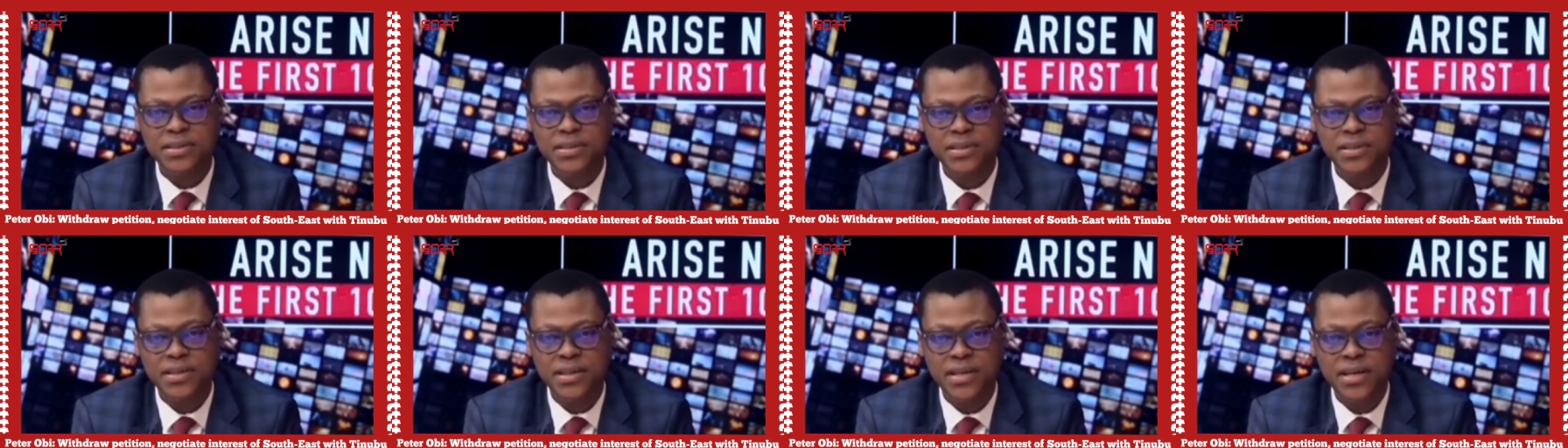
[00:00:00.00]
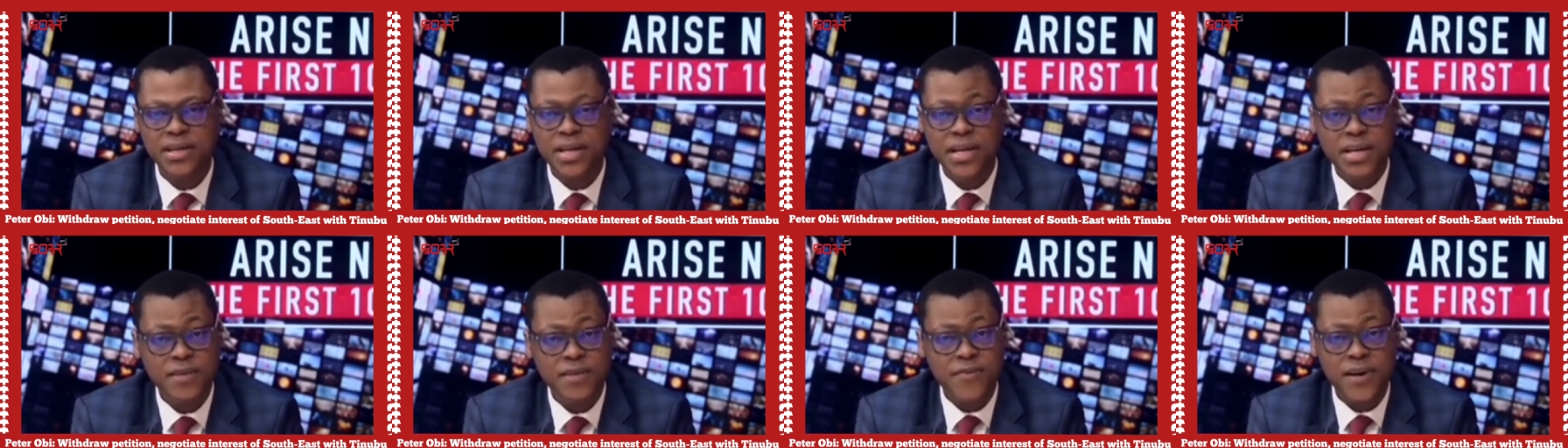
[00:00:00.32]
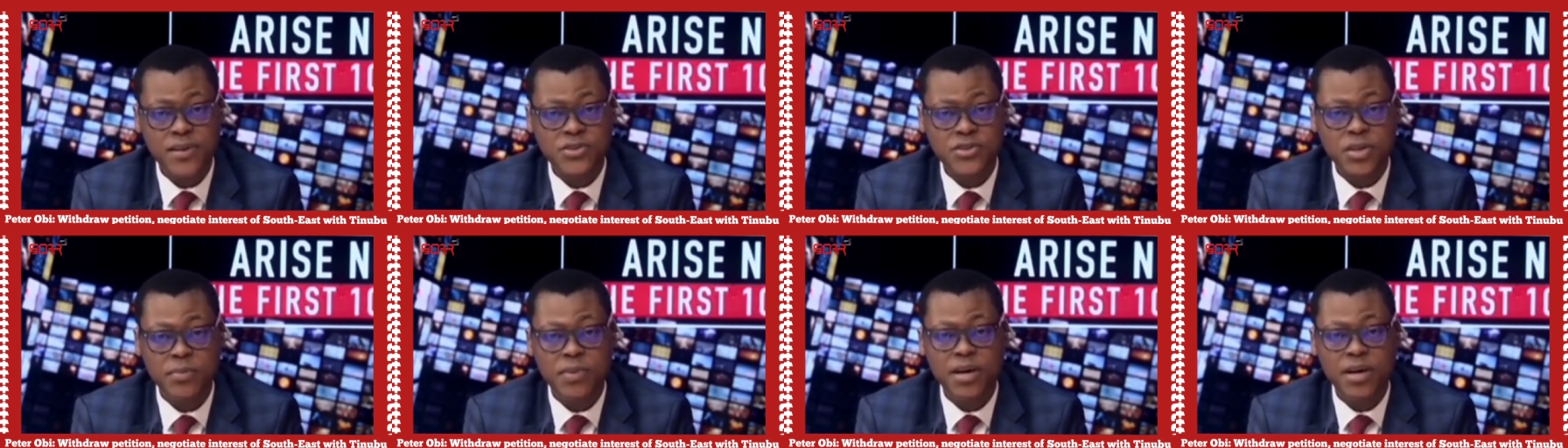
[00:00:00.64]
In
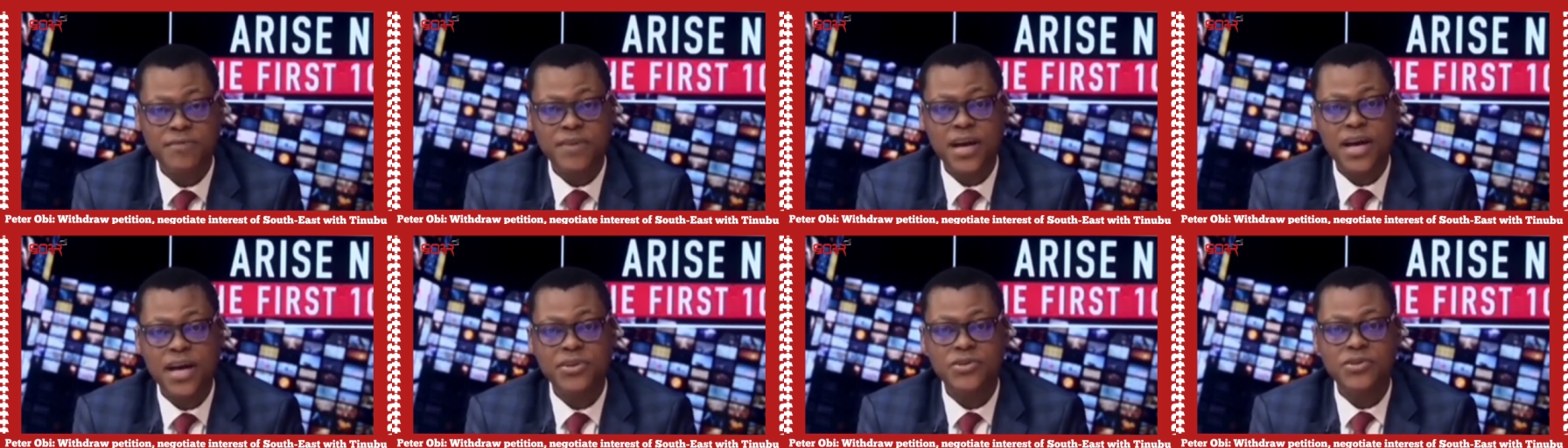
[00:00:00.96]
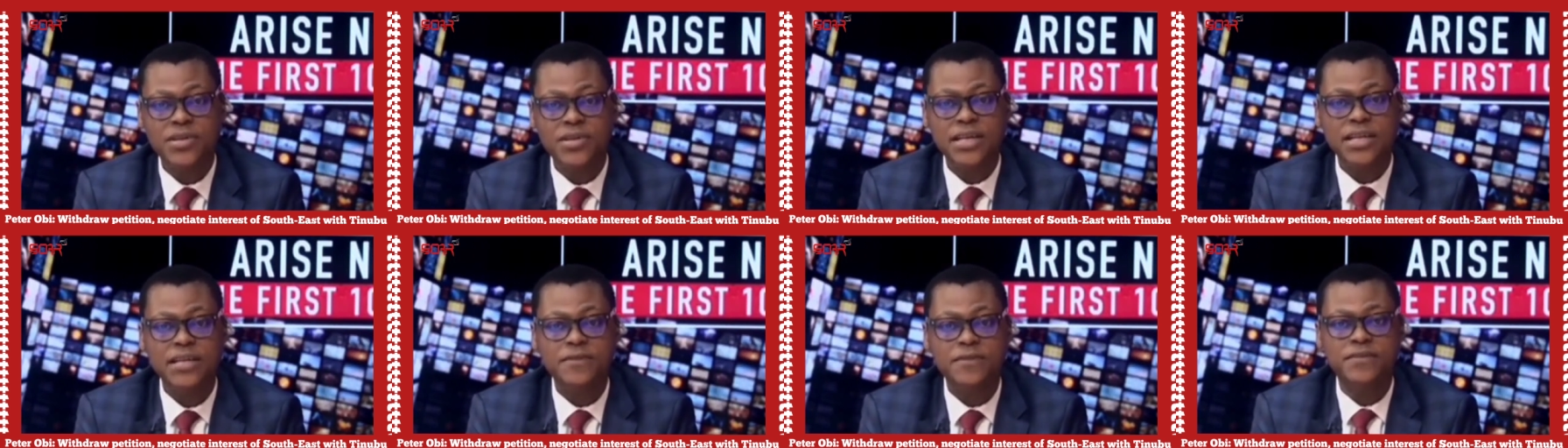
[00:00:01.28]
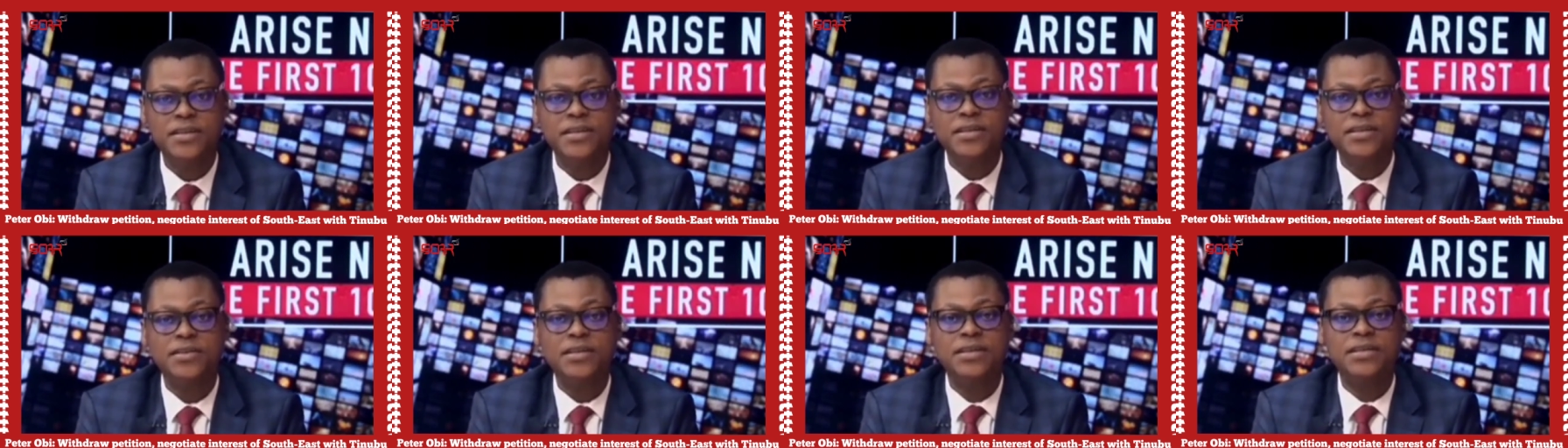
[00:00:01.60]
fact, some have argued that if
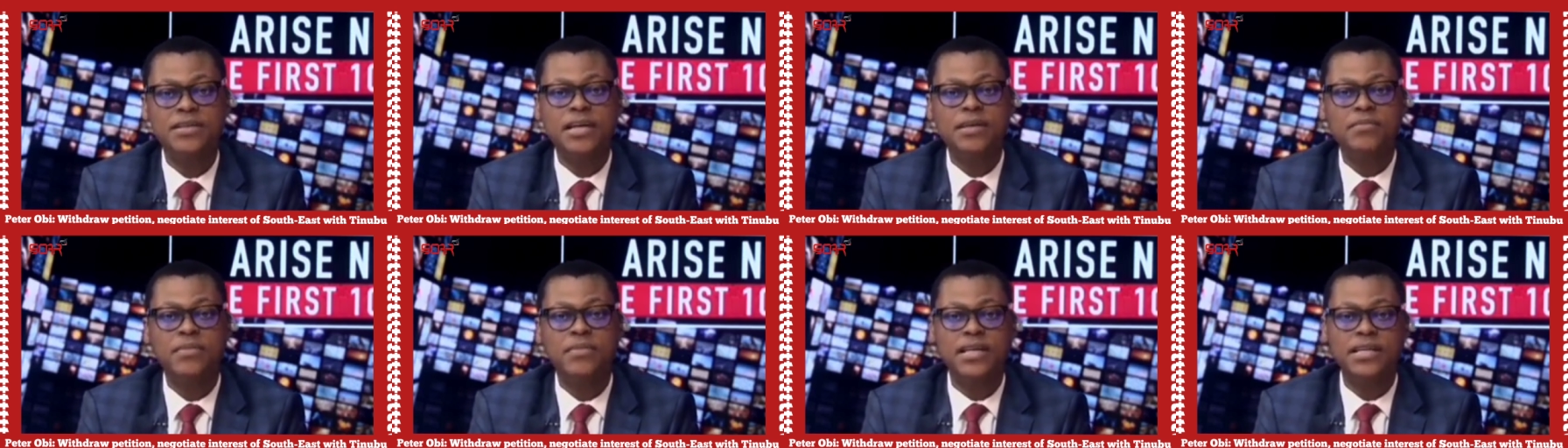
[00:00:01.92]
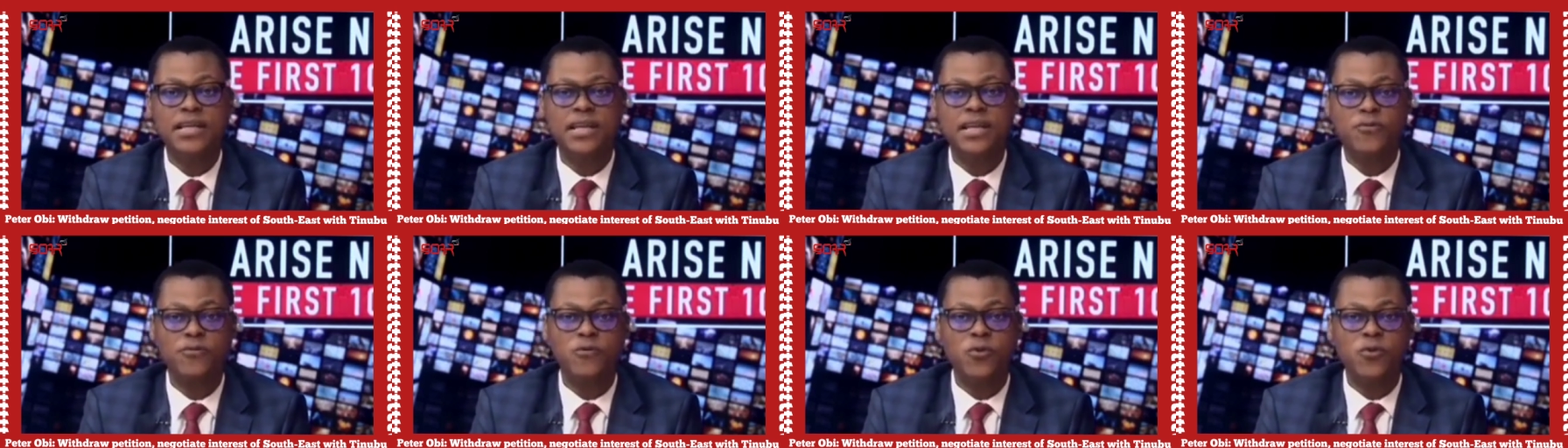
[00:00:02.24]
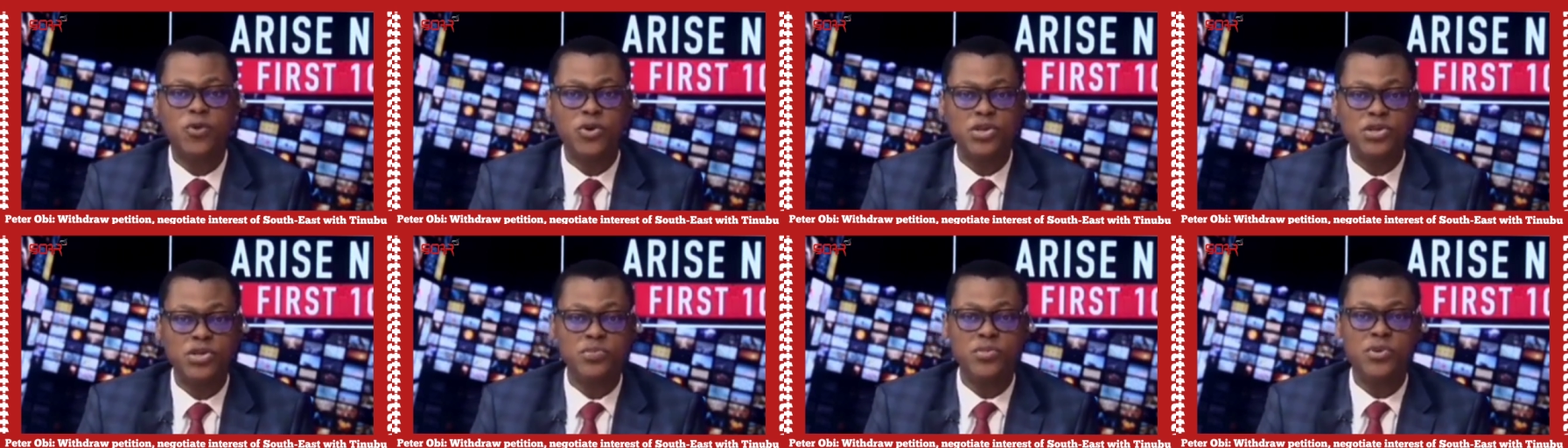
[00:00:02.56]
Senator Nnamani had
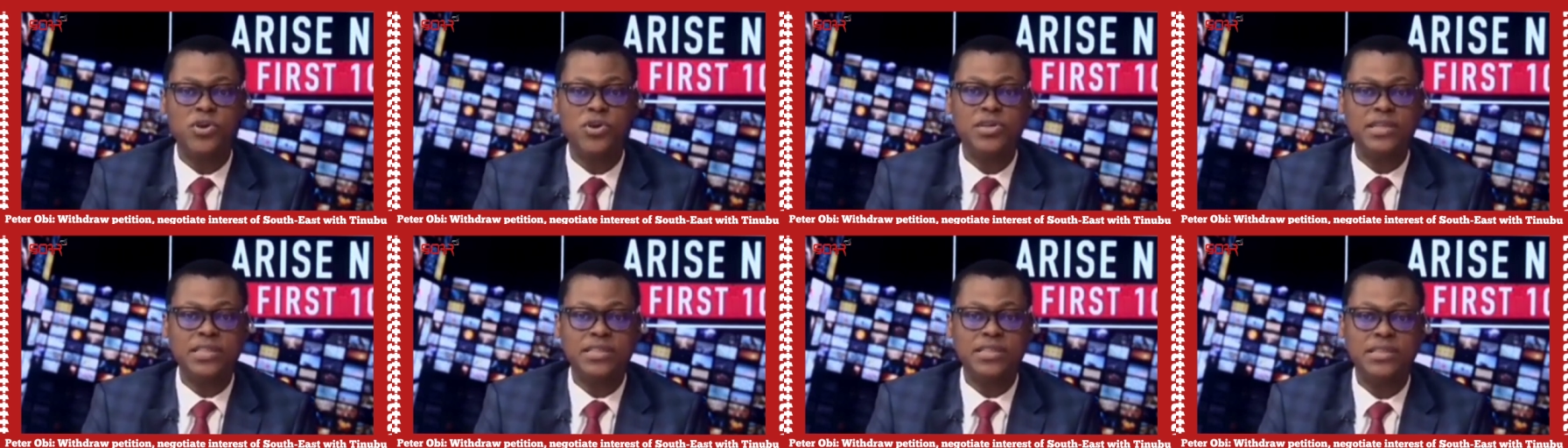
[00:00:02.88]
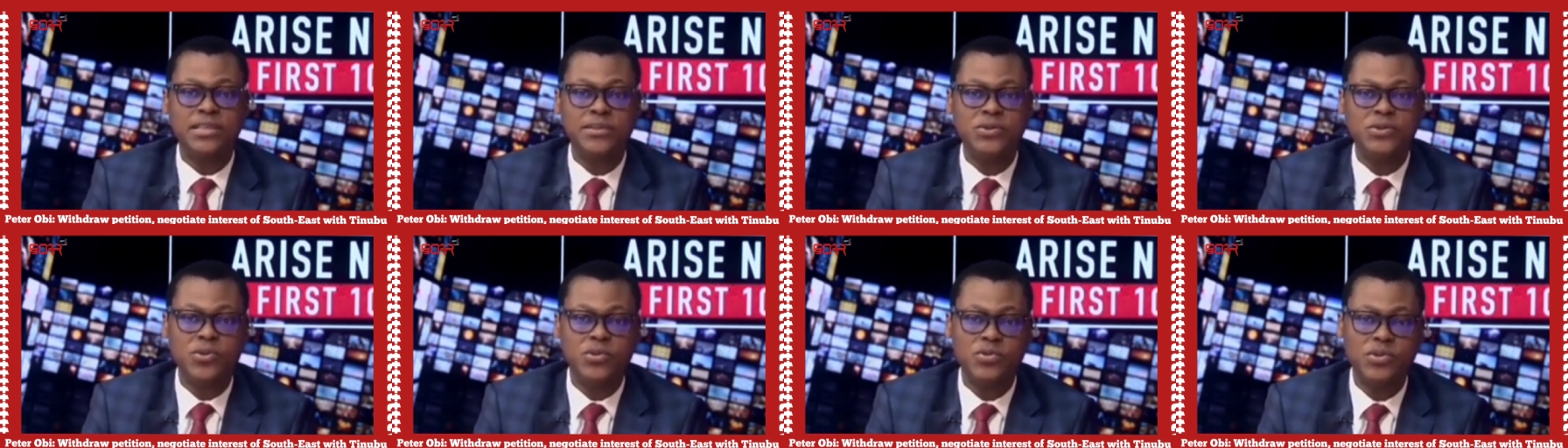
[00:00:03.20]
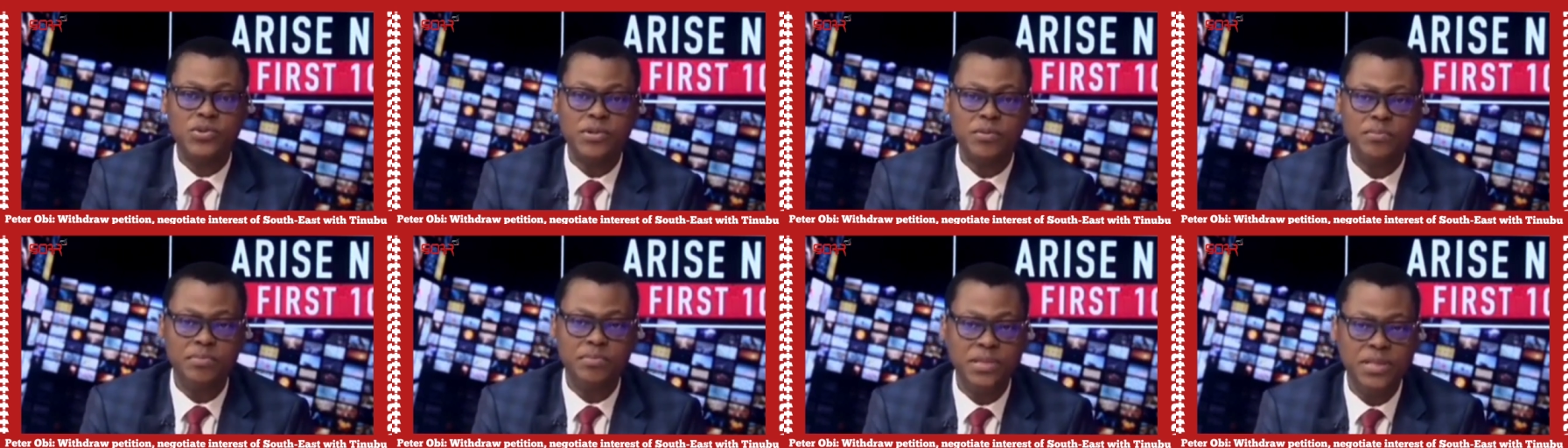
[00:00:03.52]
focused more on his
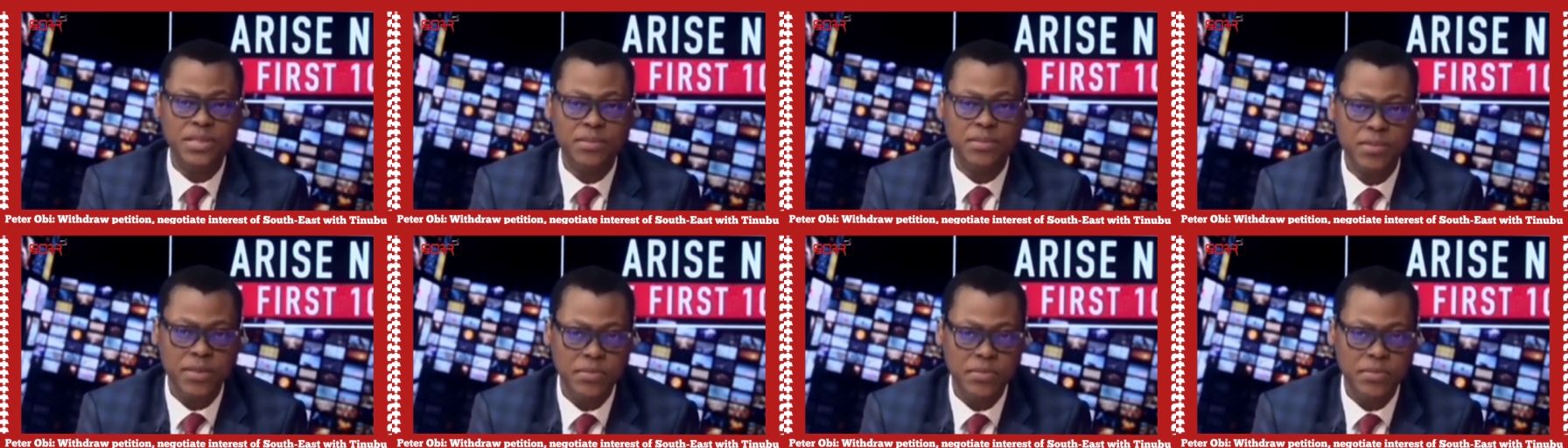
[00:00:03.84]
senatorial bid,